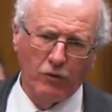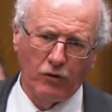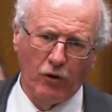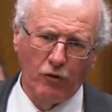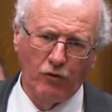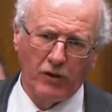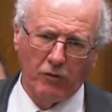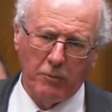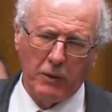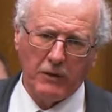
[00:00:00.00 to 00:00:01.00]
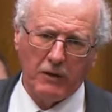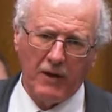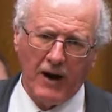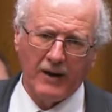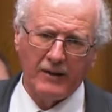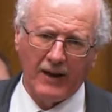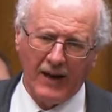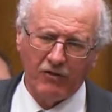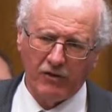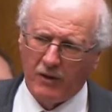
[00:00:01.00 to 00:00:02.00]
would lose the Republic of Ireland
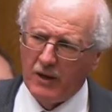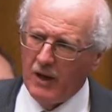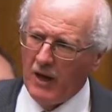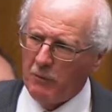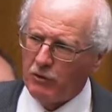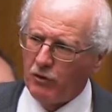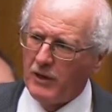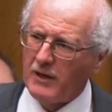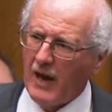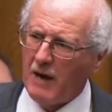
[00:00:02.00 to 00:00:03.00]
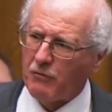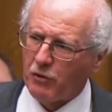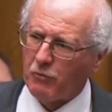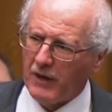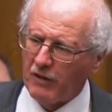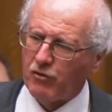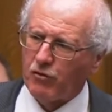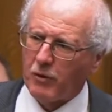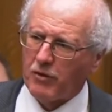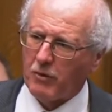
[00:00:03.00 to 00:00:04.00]
election. We do need to have good
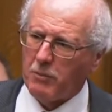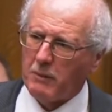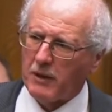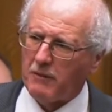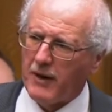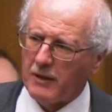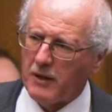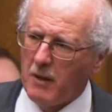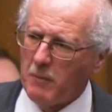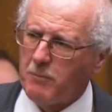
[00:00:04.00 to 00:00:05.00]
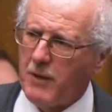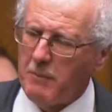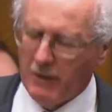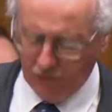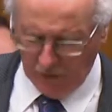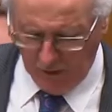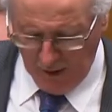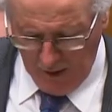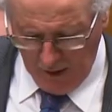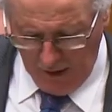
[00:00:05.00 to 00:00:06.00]
relations with the Republic of Ireland, but Prime
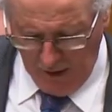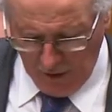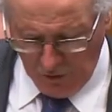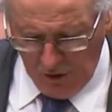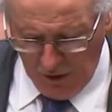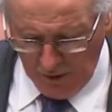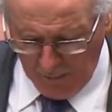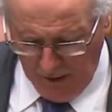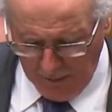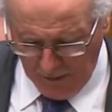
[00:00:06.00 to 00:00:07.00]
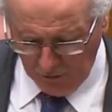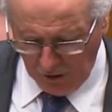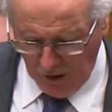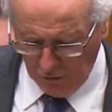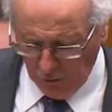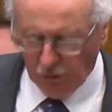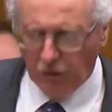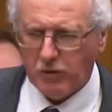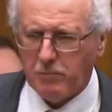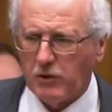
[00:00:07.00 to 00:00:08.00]
Minister, you are the Prime Minister and know that
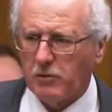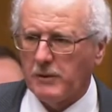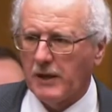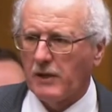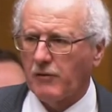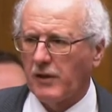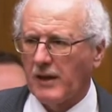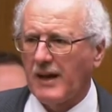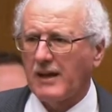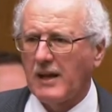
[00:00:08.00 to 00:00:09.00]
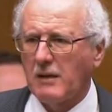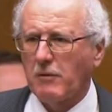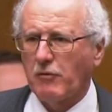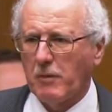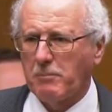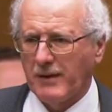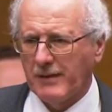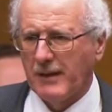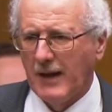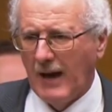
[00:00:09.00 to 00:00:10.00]
your responsibility is for the United Kingdom of Great
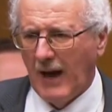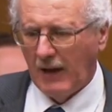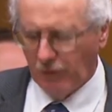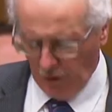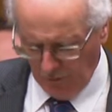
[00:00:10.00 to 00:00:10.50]
Britain and